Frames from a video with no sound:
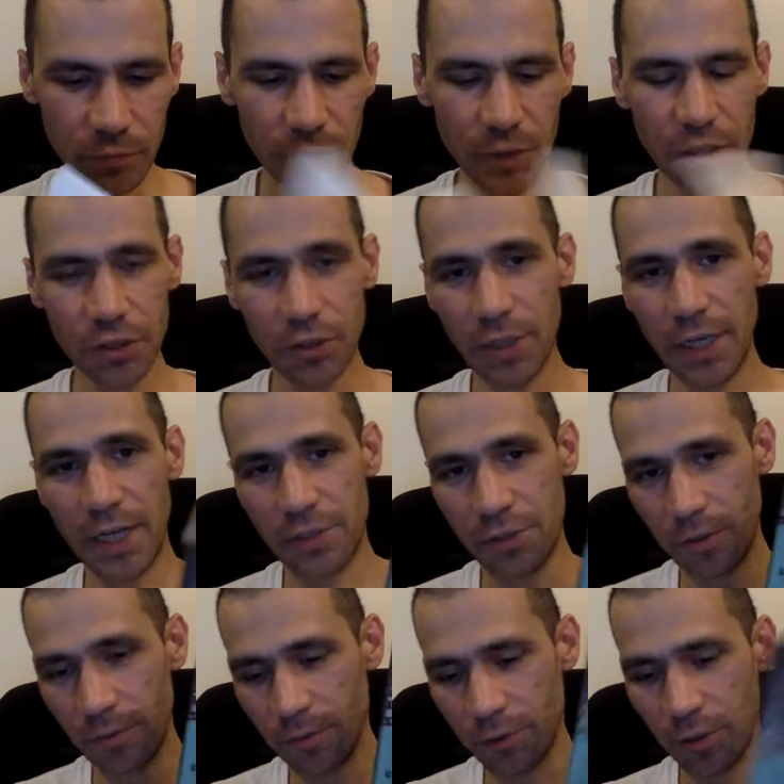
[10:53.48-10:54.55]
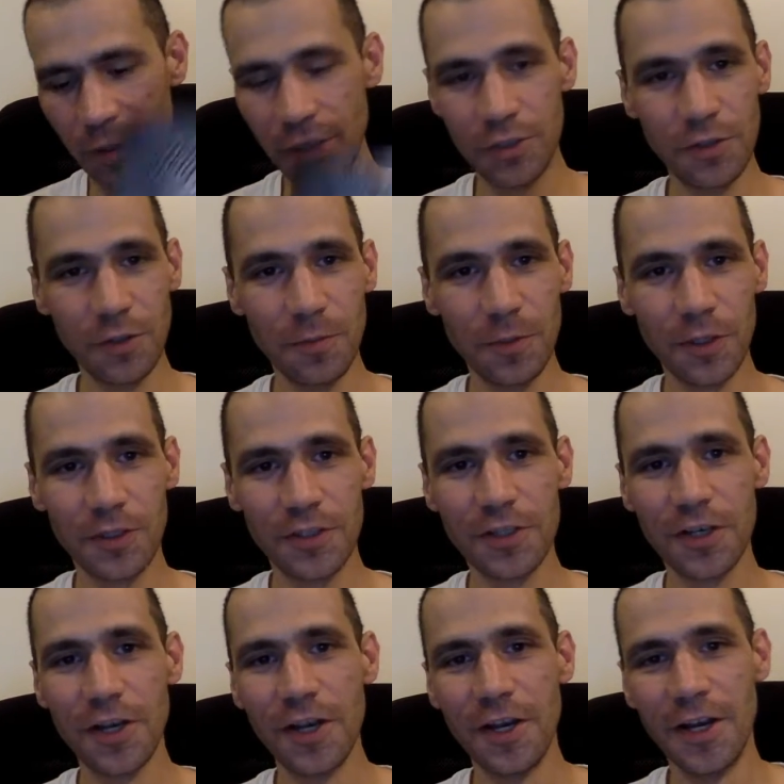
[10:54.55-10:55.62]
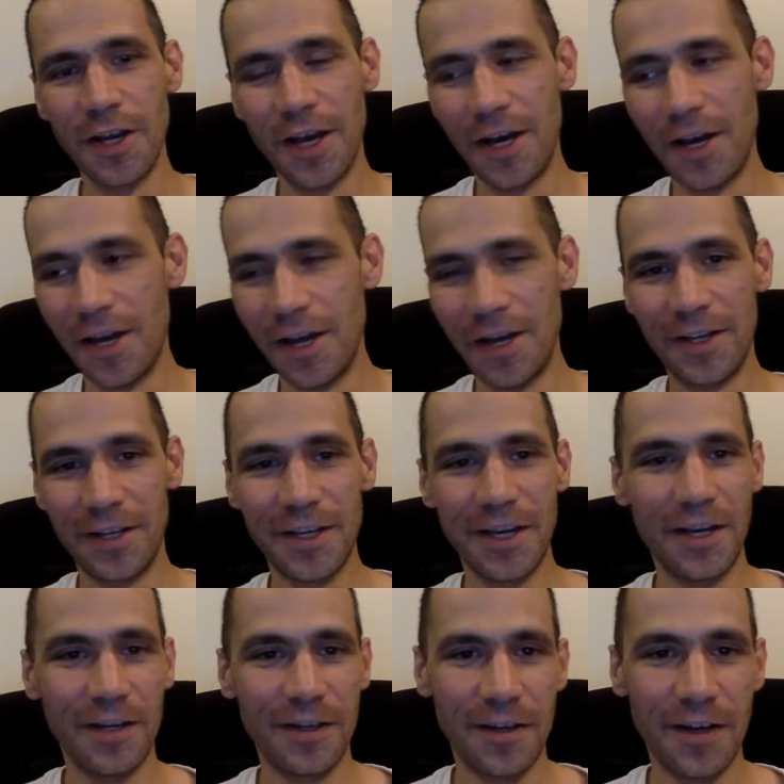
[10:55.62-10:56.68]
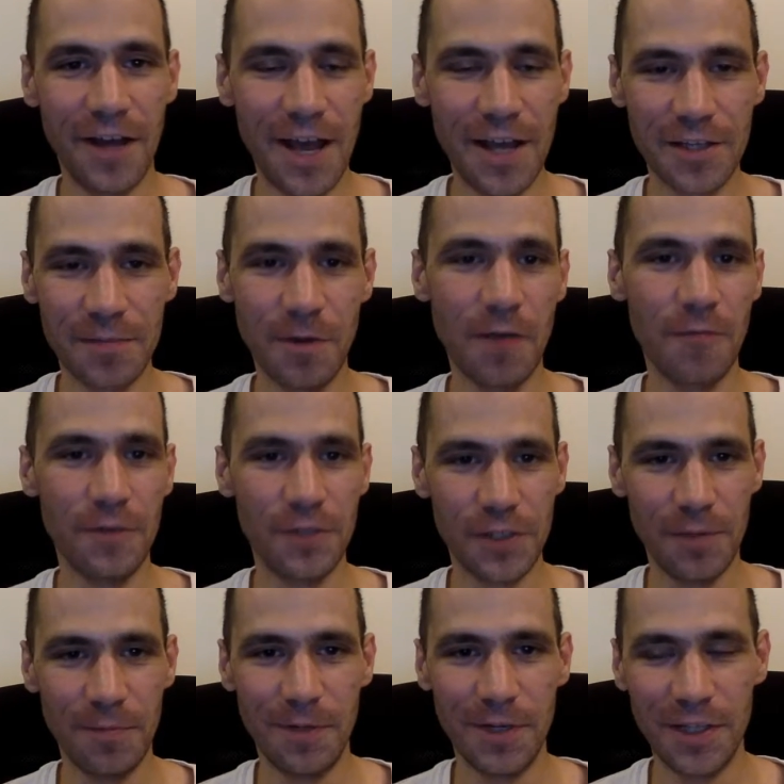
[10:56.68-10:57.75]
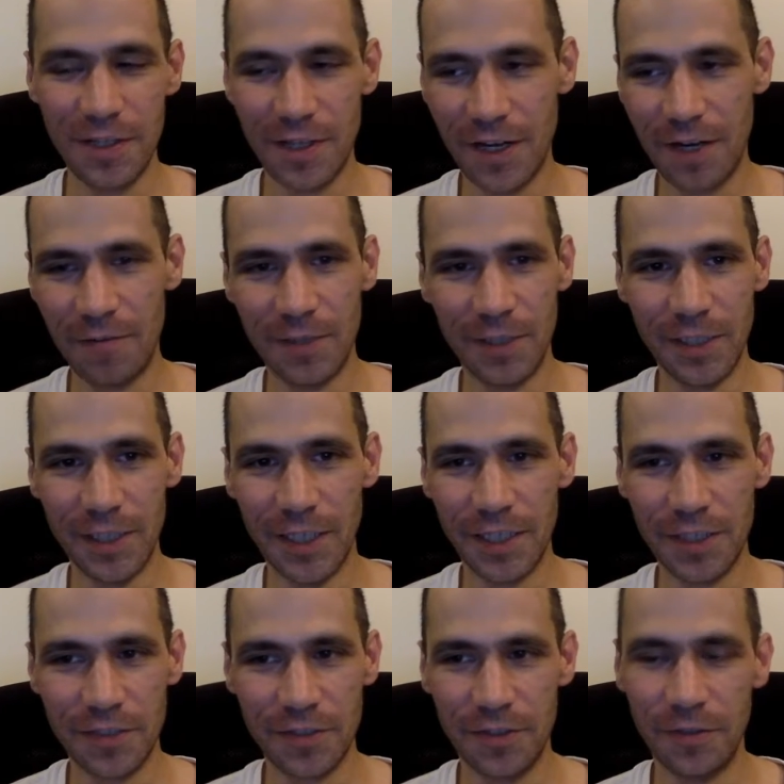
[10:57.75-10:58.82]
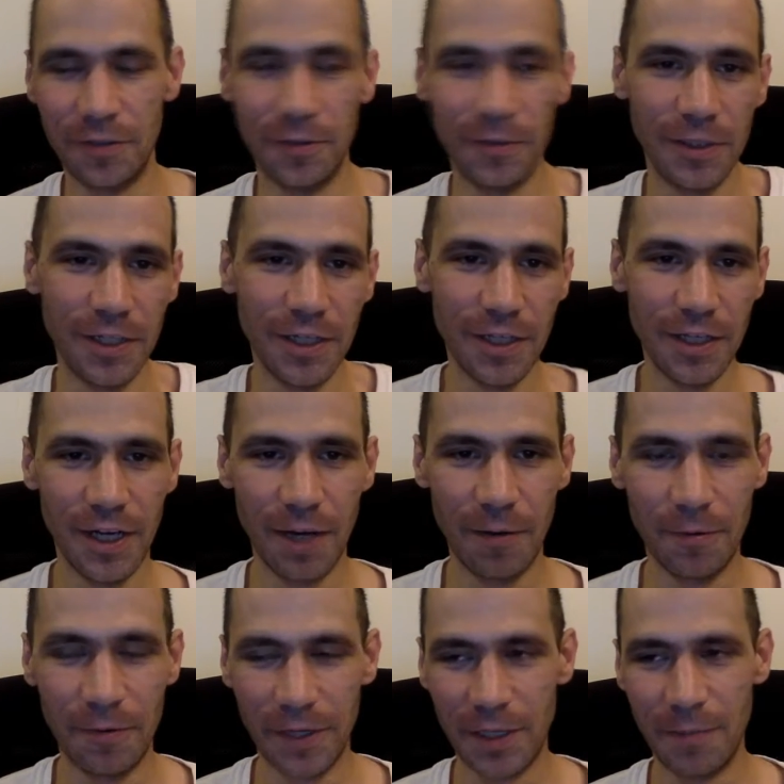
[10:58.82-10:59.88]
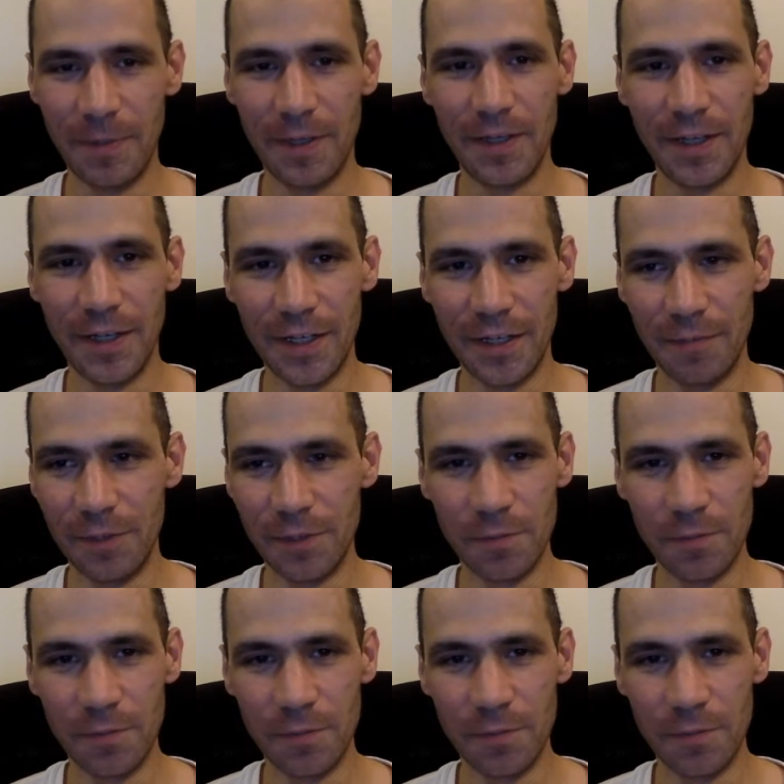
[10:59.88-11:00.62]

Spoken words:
And so so these two books, and again, Asimov is somebody that I really like, so I would recommend any of his